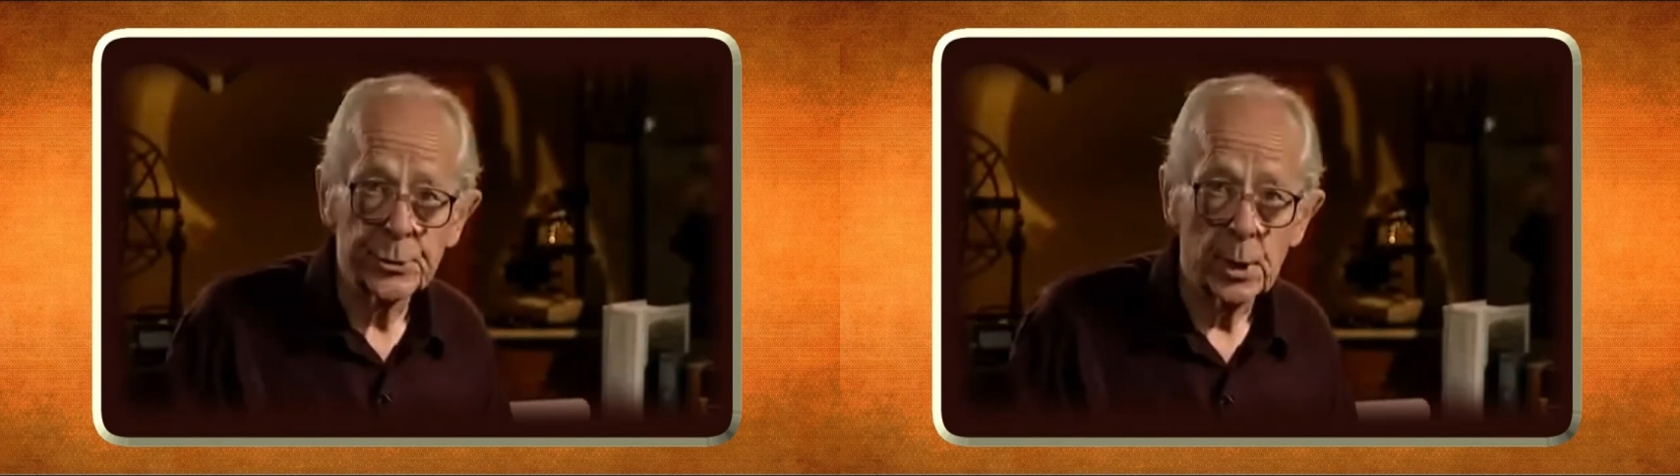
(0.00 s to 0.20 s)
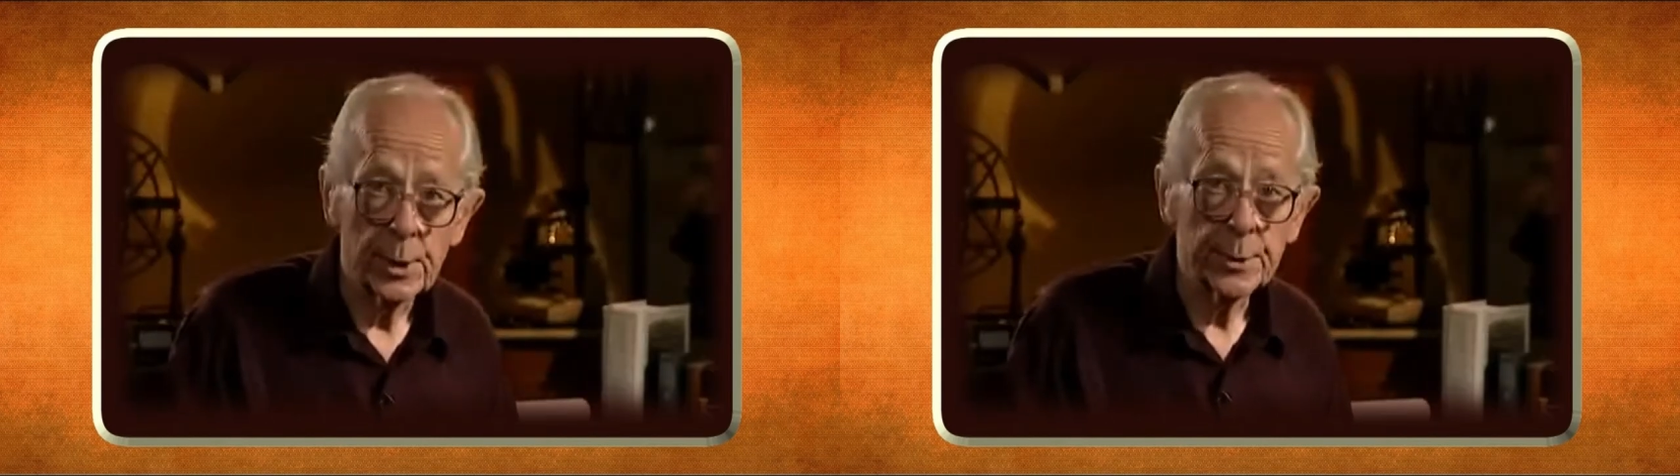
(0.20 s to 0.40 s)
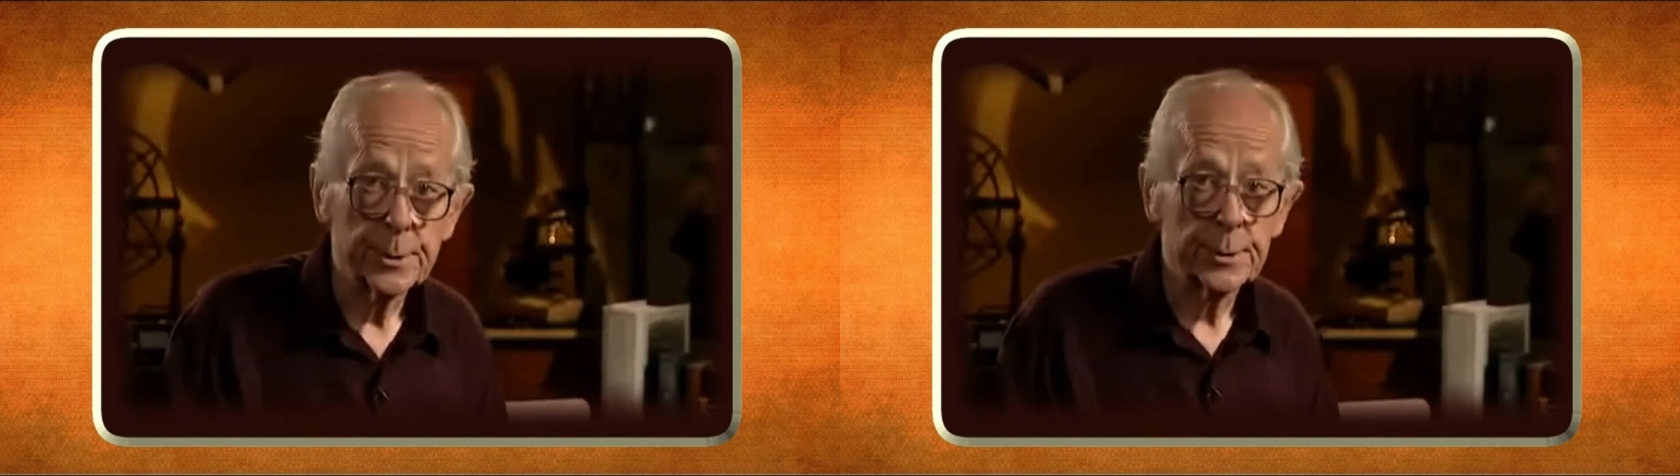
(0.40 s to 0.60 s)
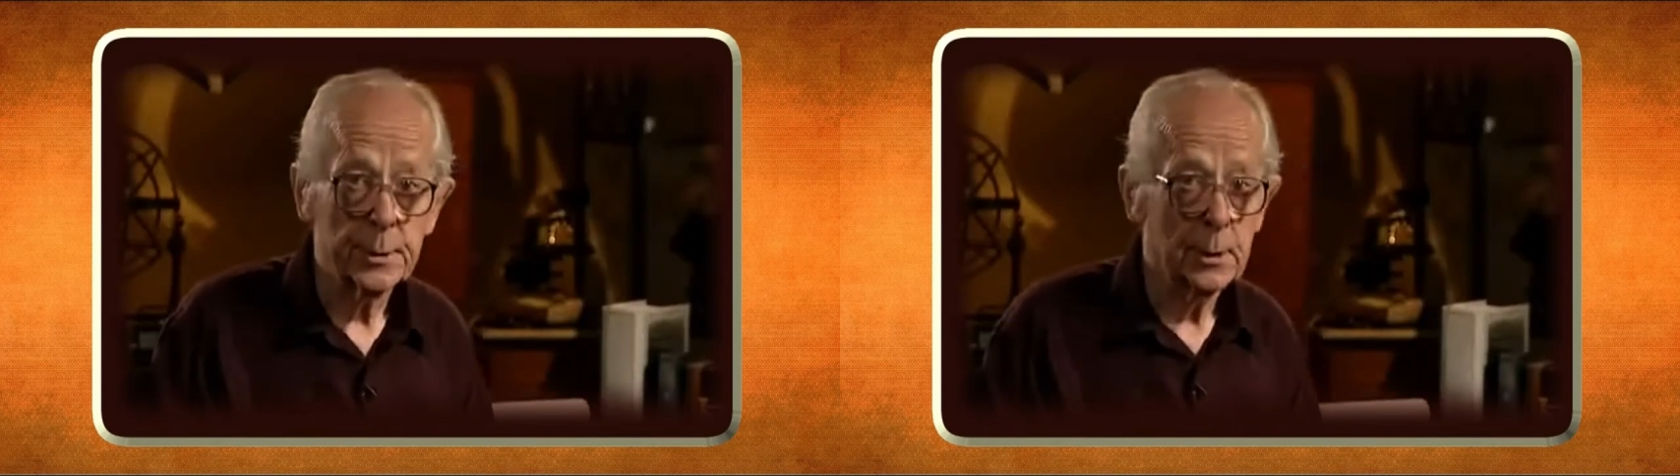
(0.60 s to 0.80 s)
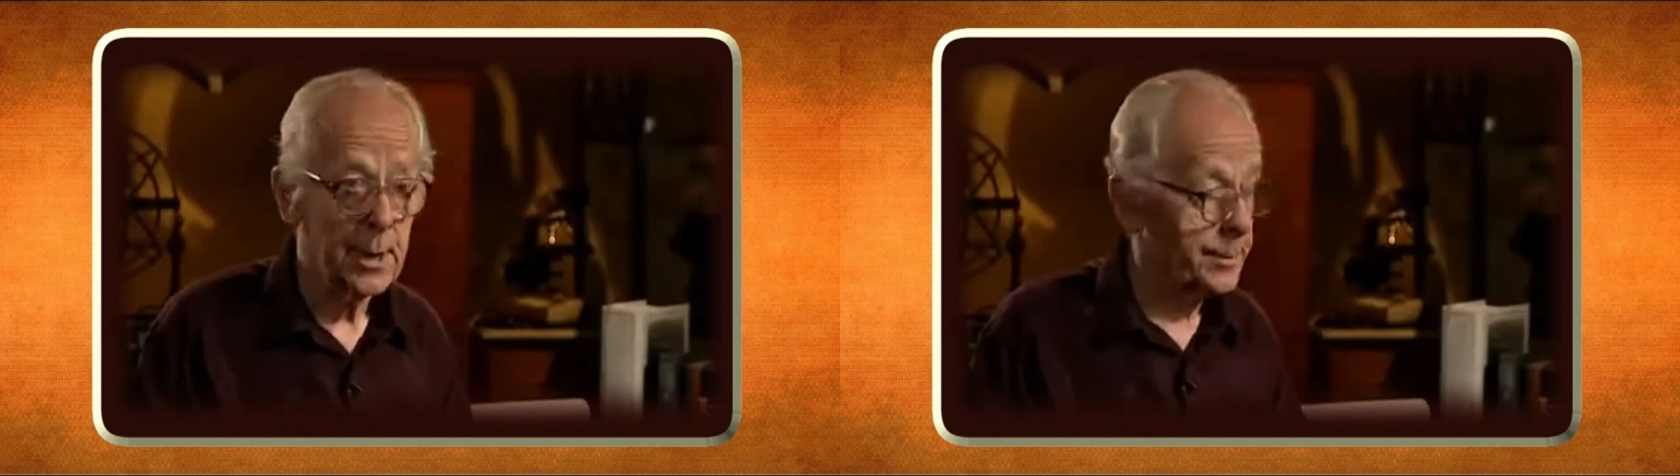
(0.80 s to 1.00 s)
scholars,
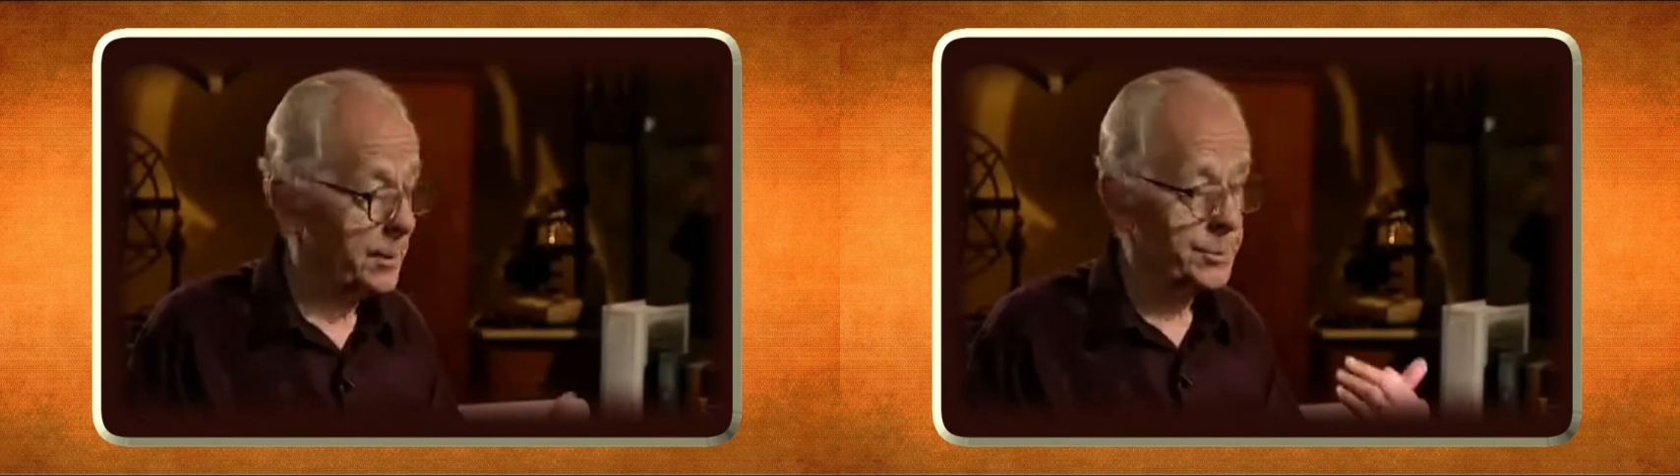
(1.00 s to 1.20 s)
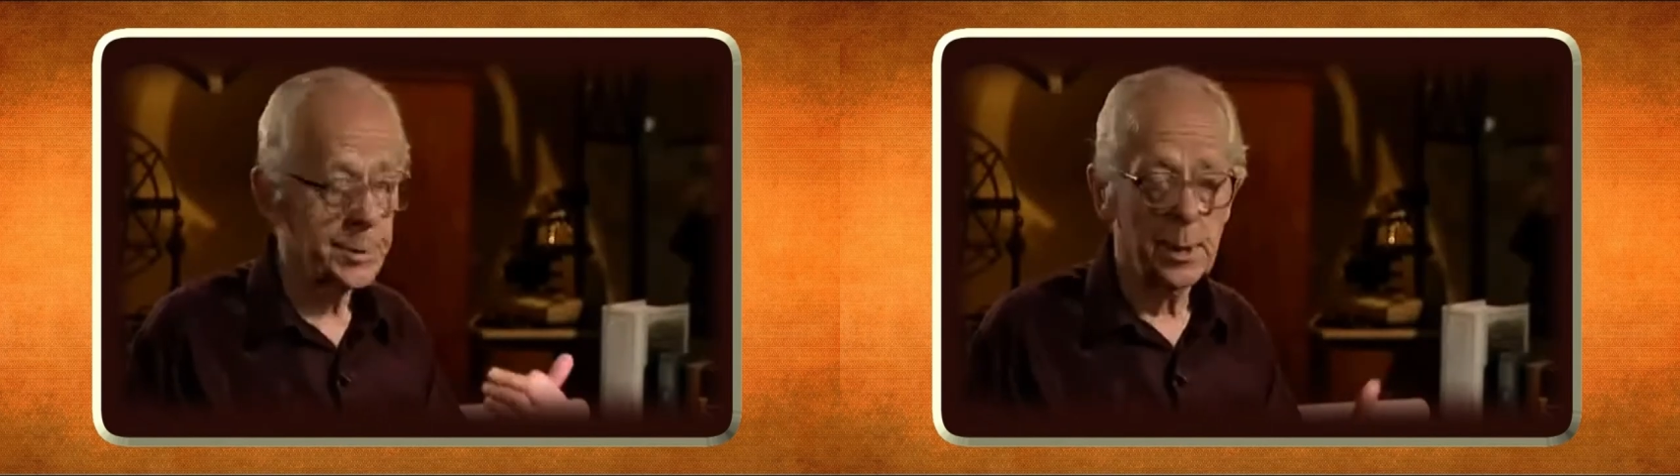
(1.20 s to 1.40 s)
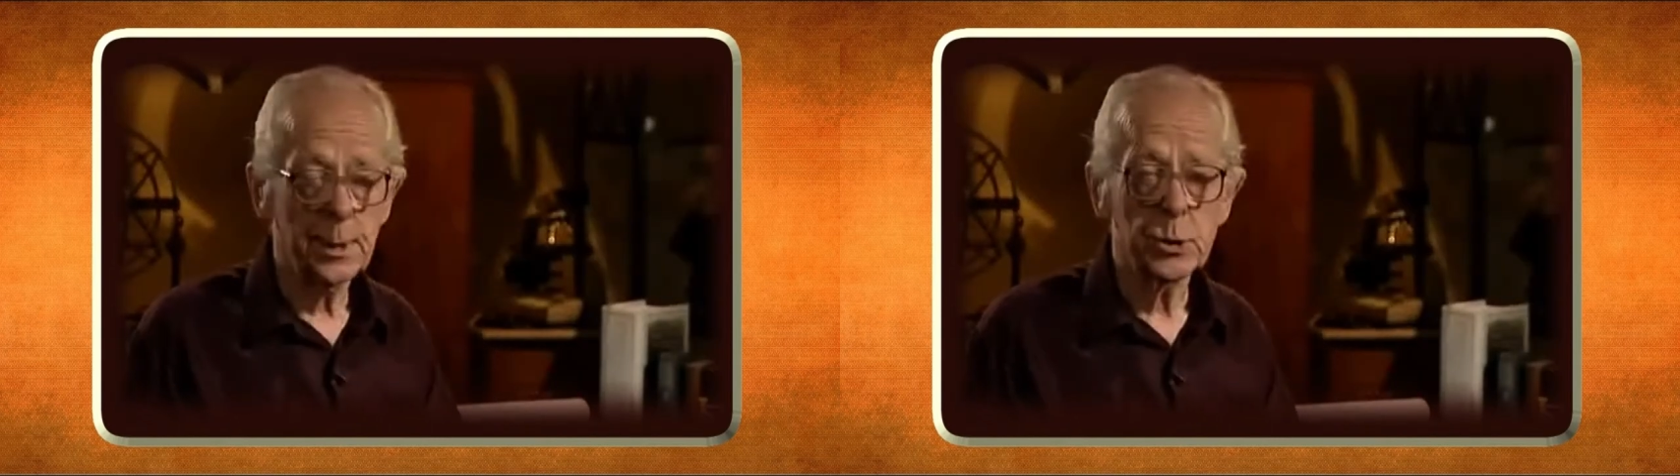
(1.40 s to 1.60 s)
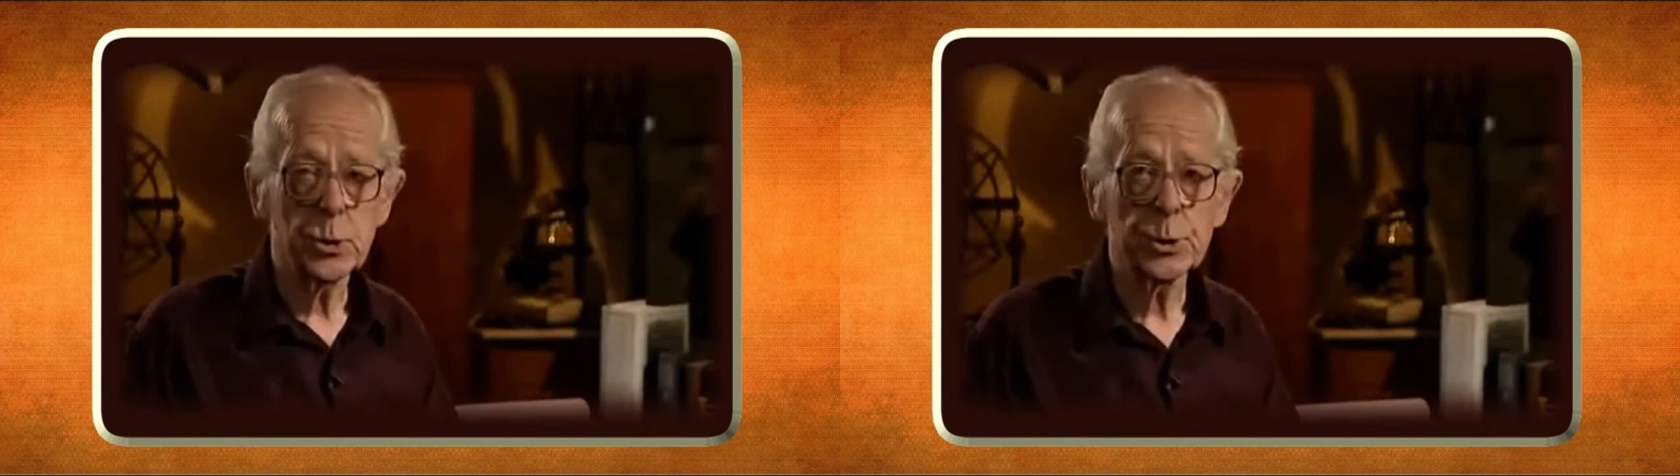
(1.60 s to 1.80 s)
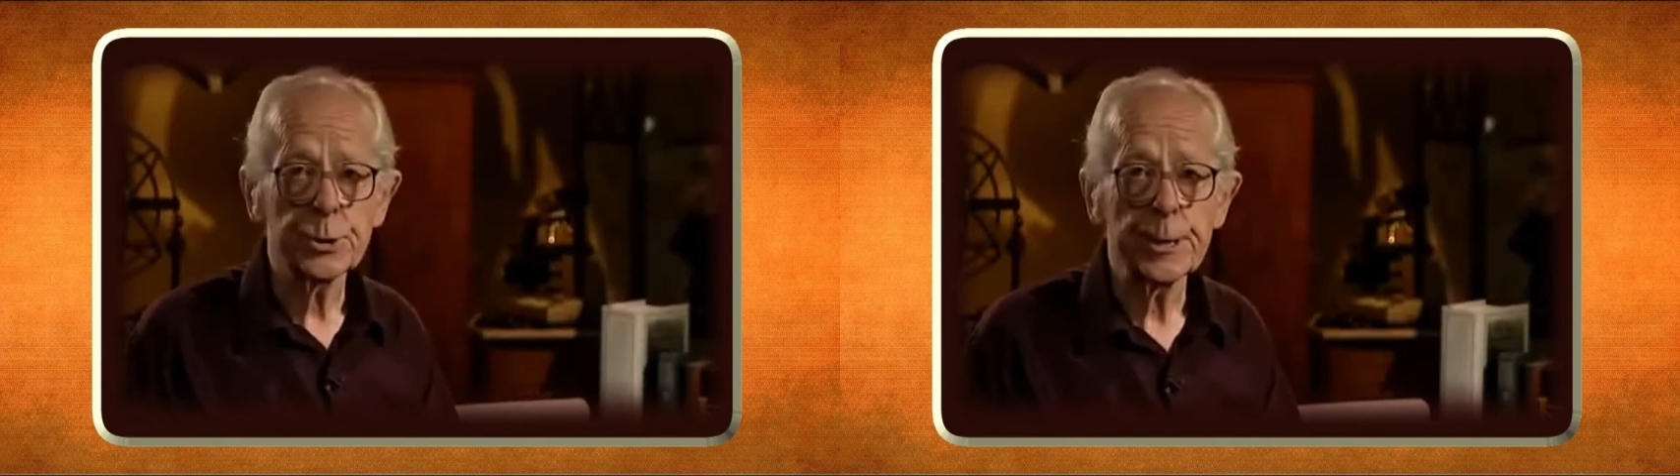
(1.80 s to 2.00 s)
like those early
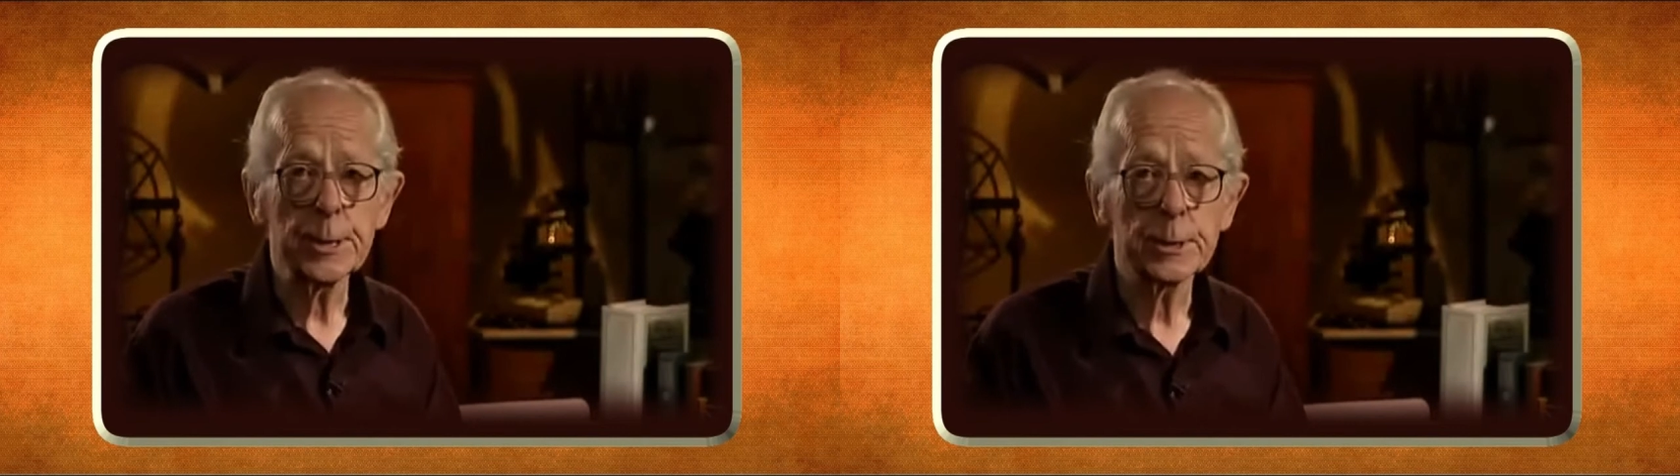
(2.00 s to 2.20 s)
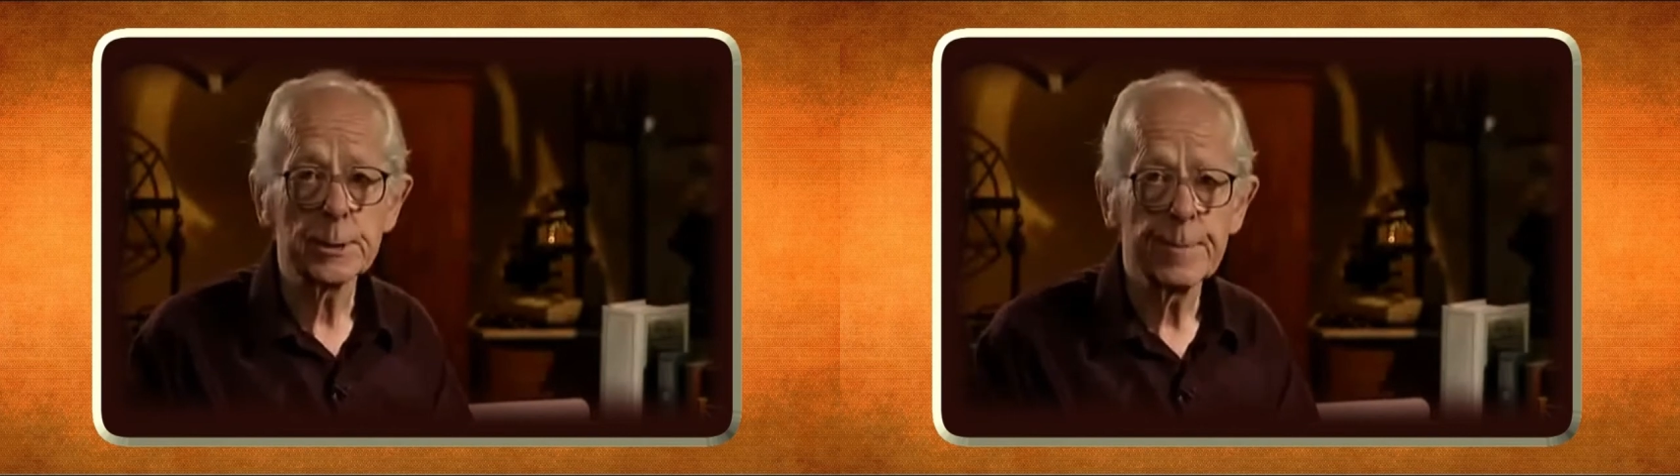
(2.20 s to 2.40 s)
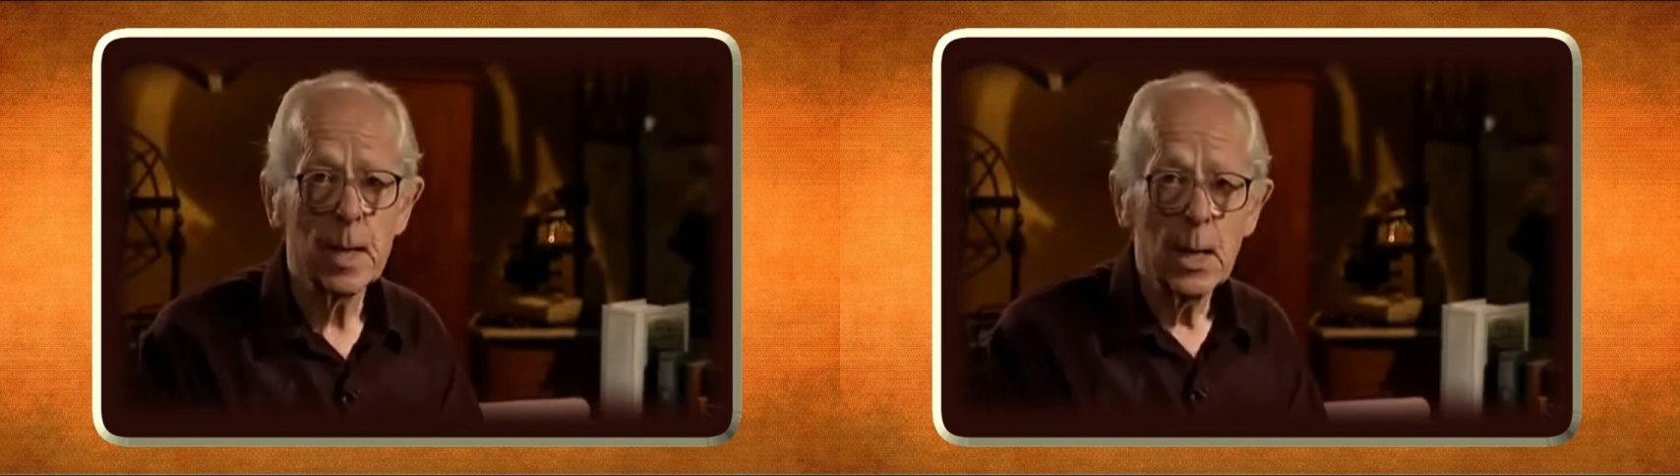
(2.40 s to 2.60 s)
church leaders,